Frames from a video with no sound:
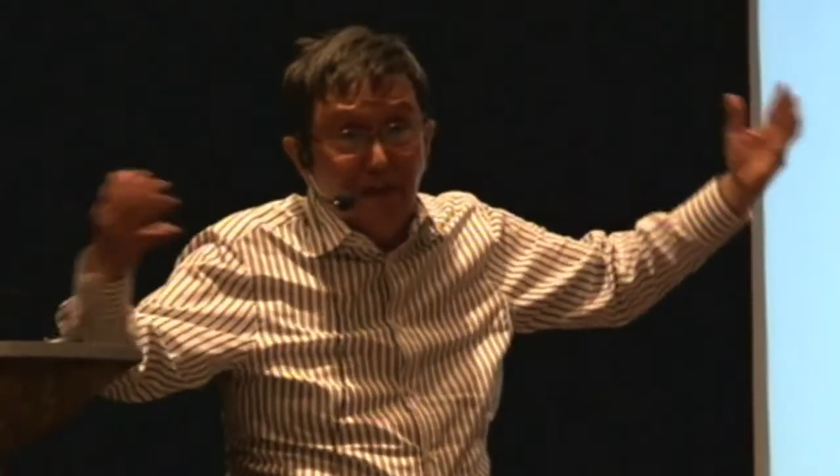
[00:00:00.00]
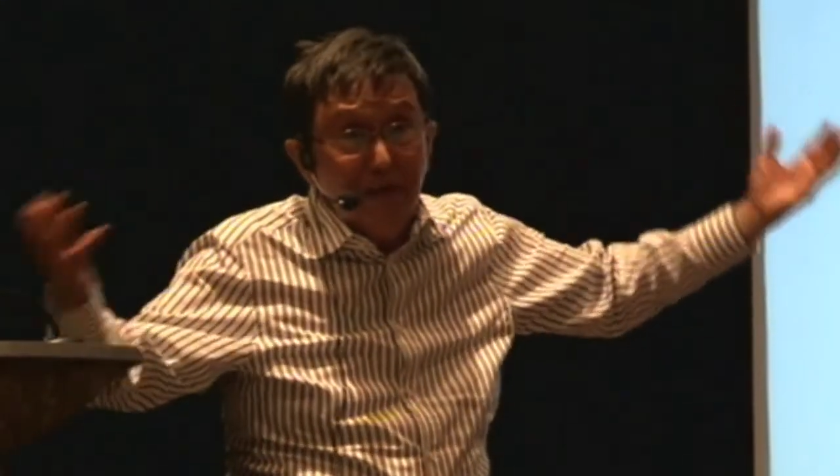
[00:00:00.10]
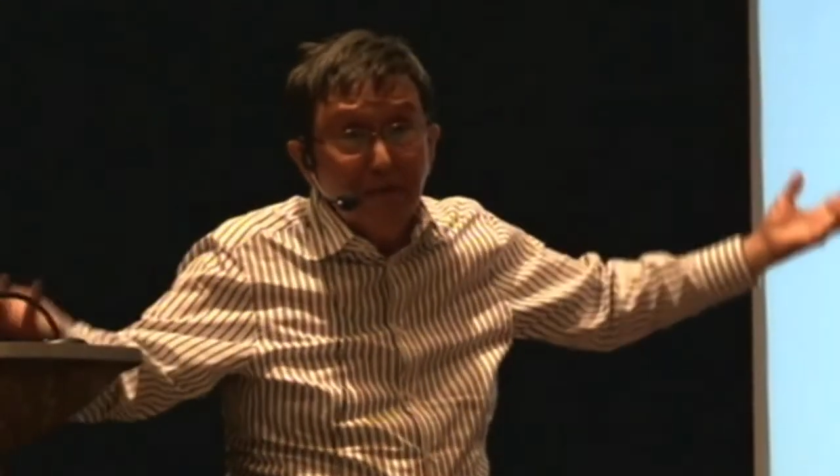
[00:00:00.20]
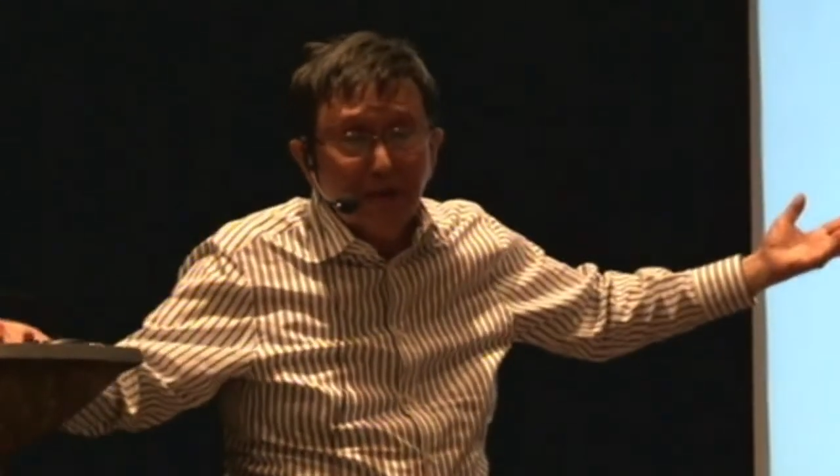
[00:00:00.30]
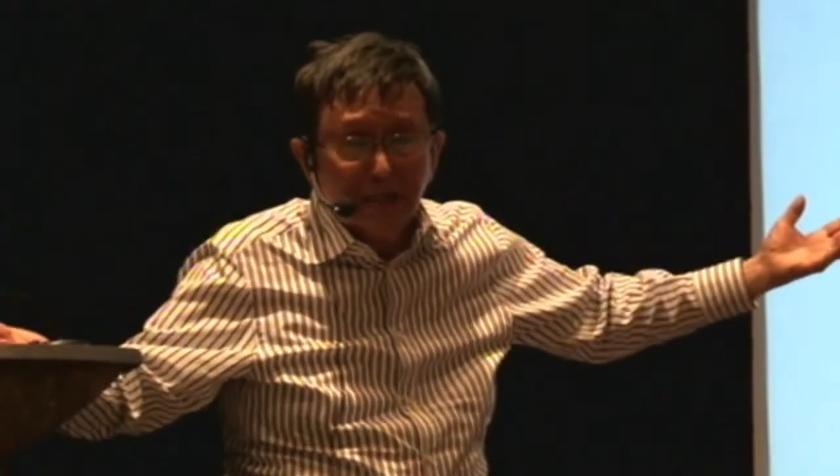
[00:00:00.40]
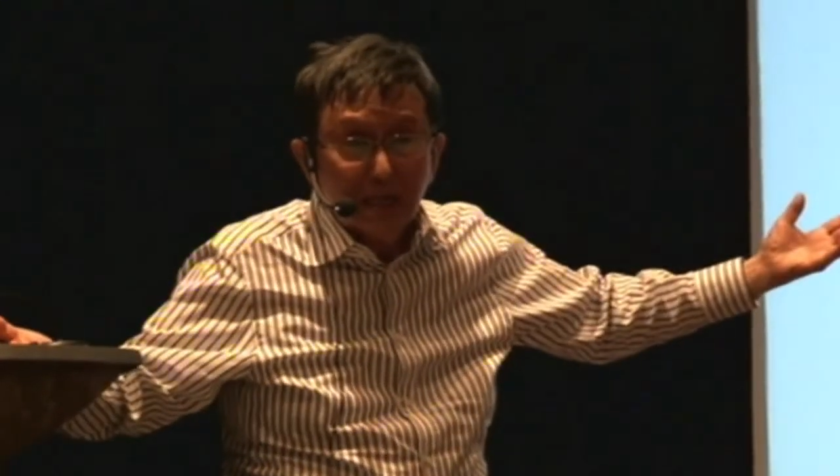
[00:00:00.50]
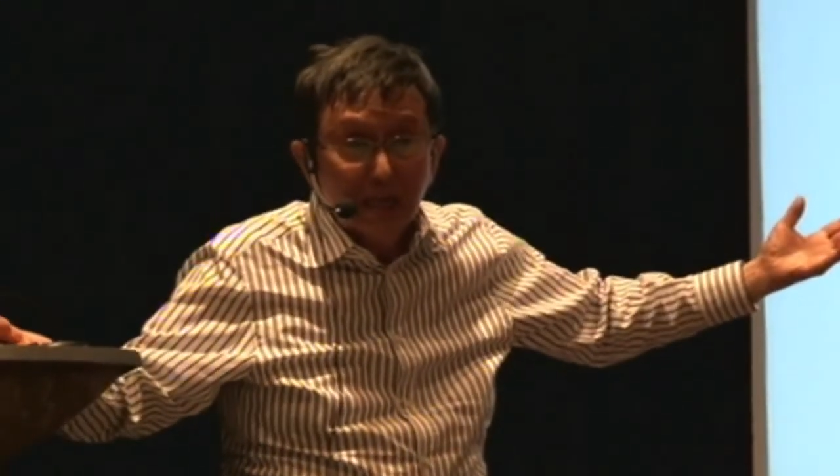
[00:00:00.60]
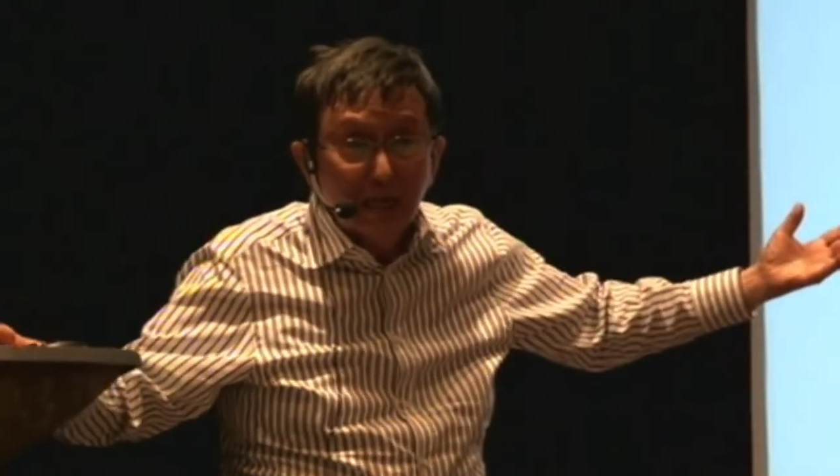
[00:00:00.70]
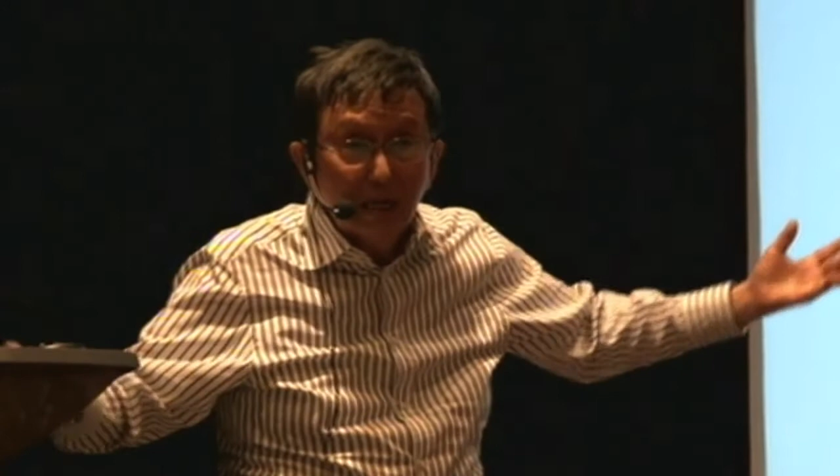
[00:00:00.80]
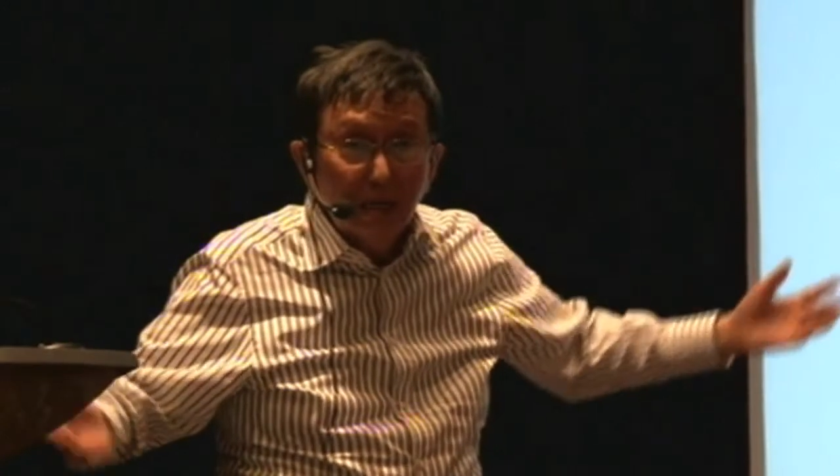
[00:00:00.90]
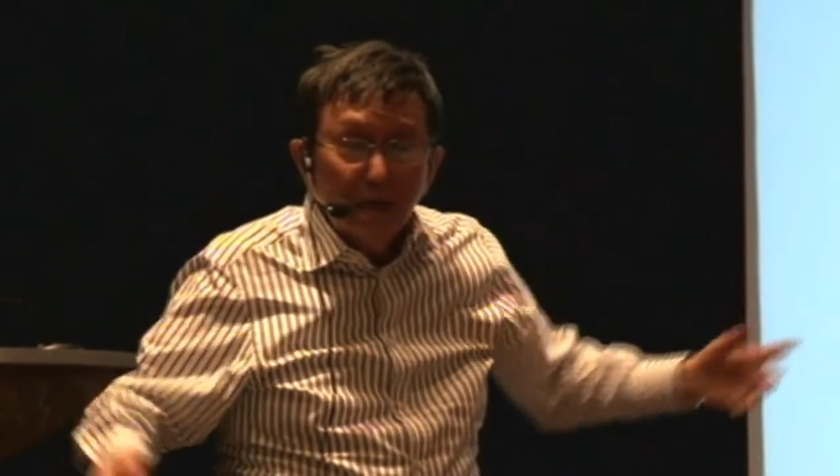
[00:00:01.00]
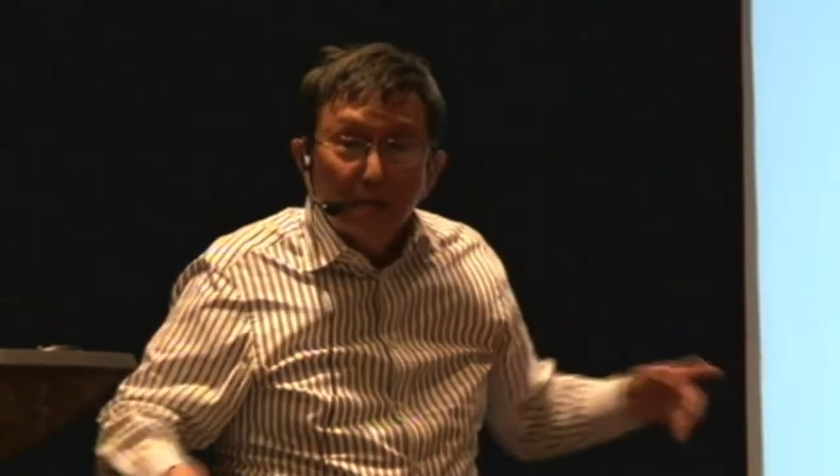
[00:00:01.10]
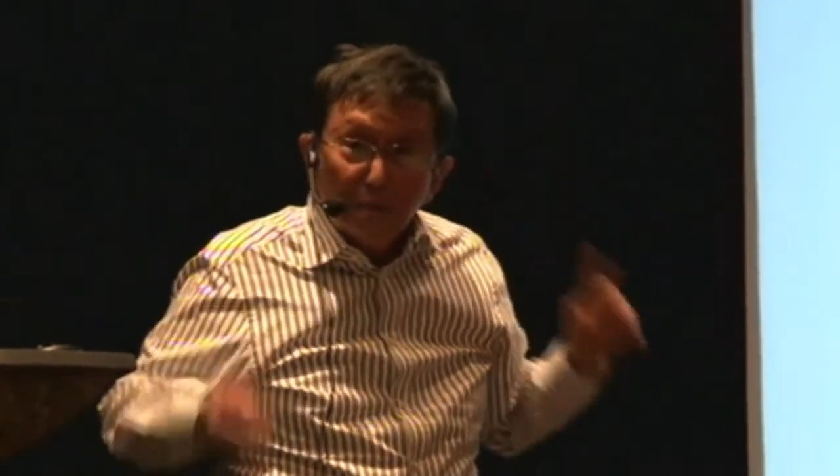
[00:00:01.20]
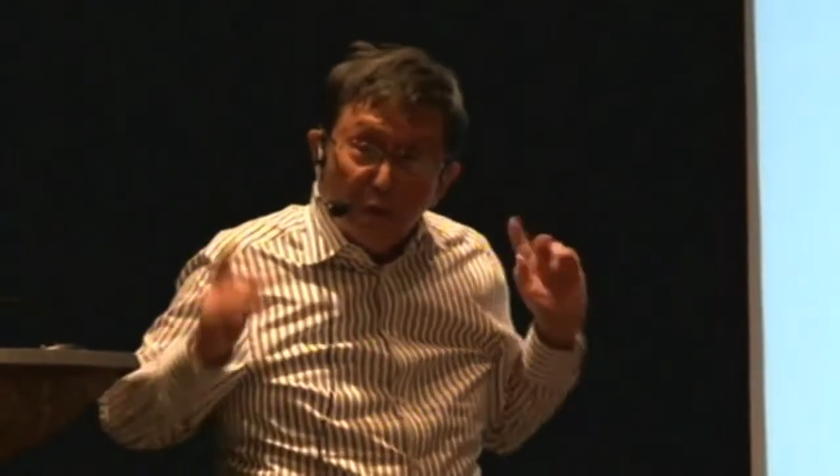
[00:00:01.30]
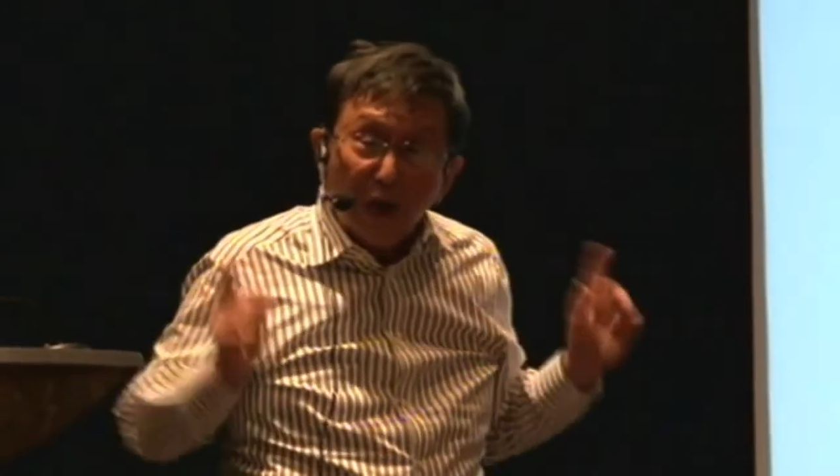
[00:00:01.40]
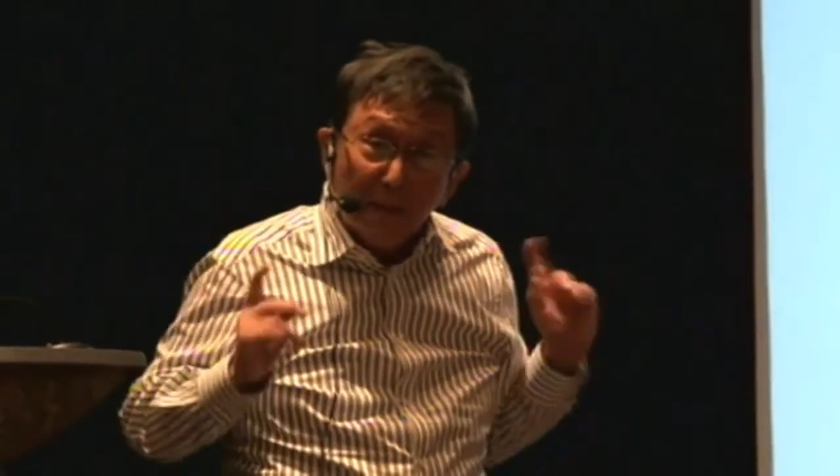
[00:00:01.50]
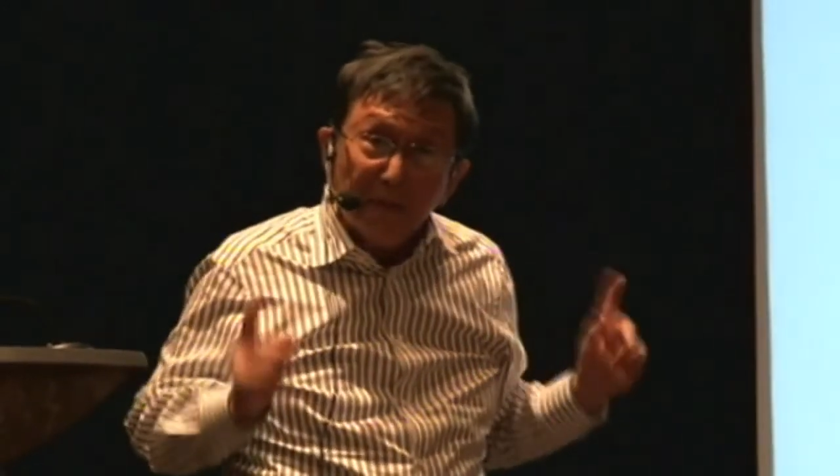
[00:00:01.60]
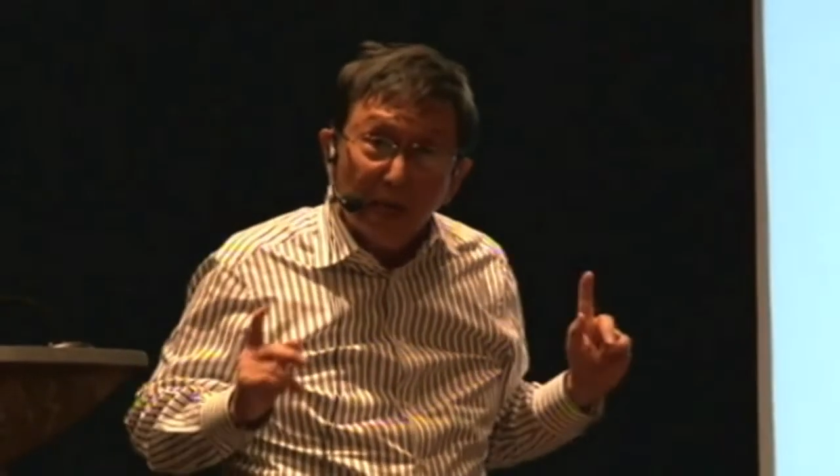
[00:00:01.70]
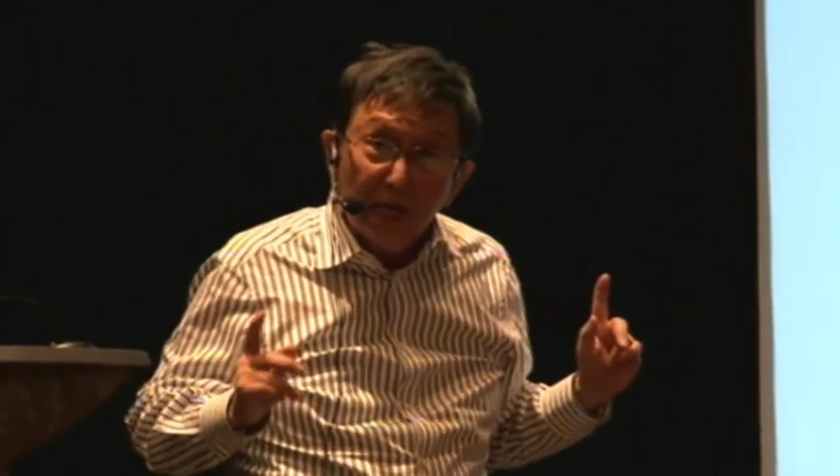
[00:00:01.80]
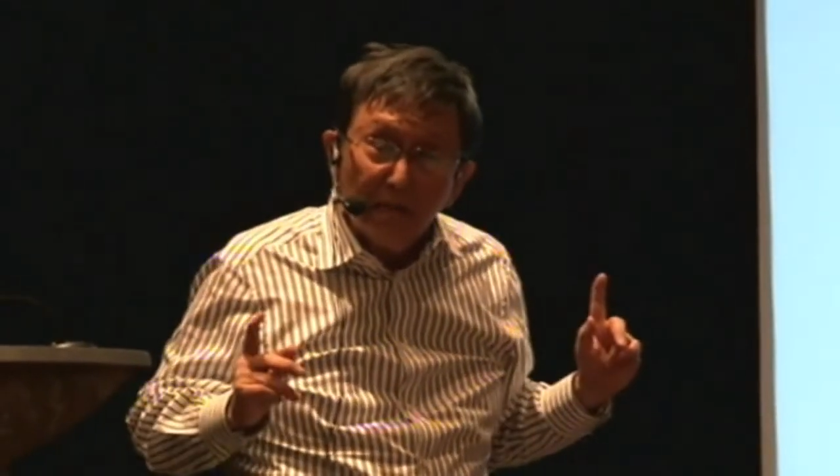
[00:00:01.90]
famous. what
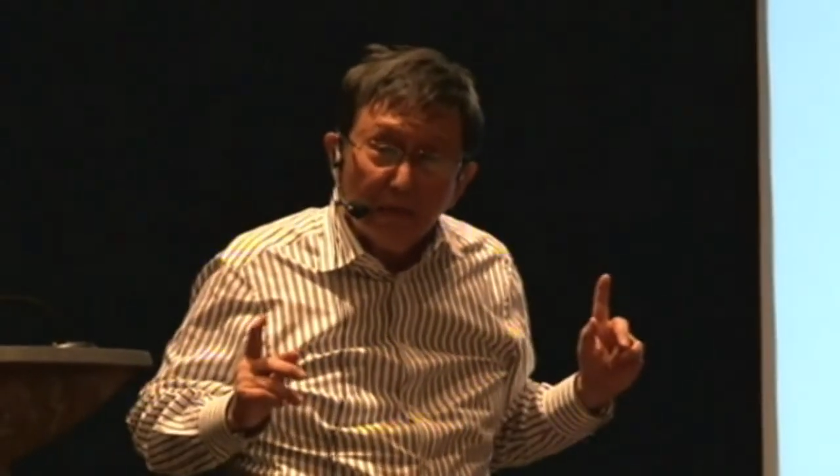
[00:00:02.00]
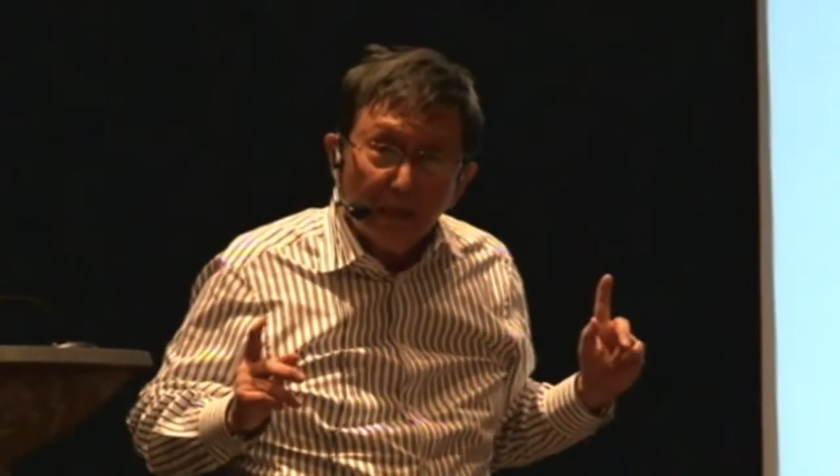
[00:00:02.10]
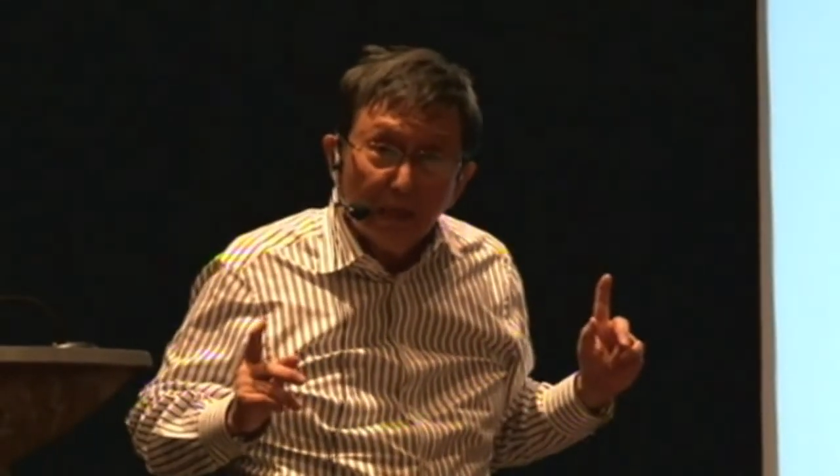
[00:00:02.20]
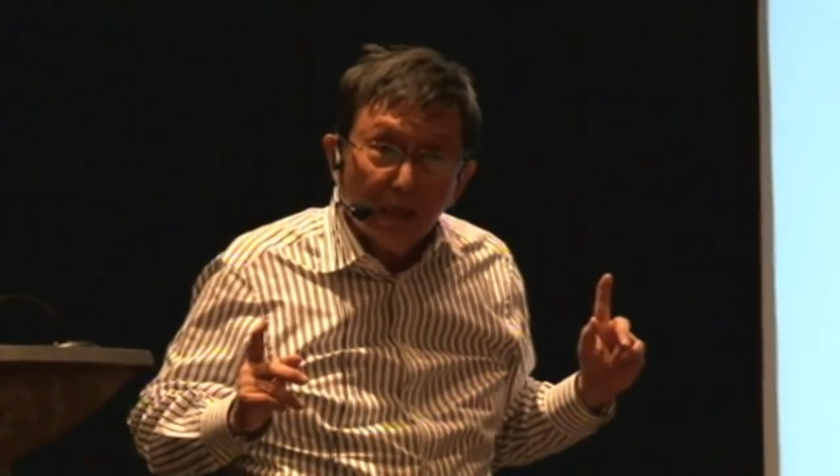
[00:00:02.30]
happened to him?